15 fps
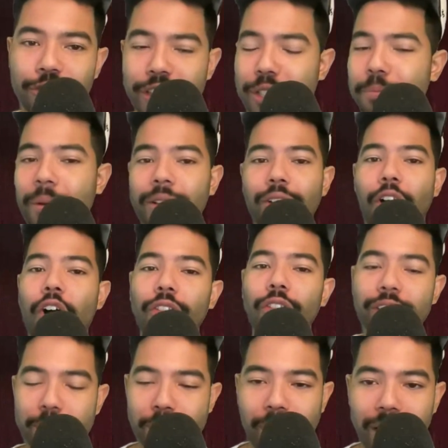They spent all
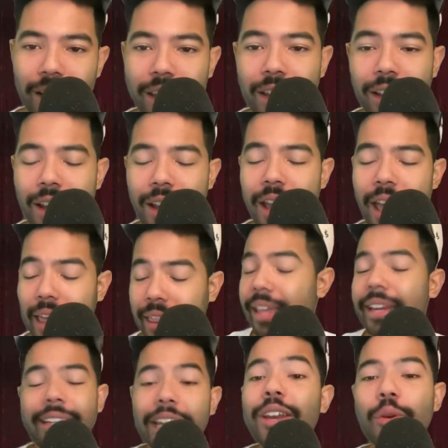this money and they
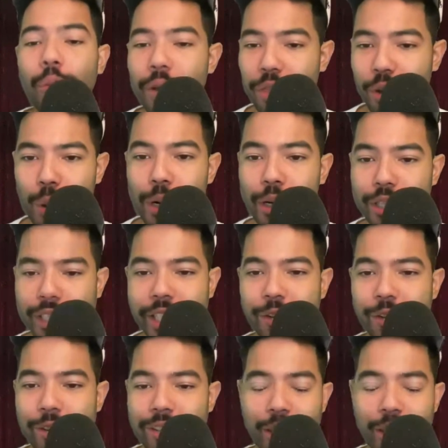did win the World Series.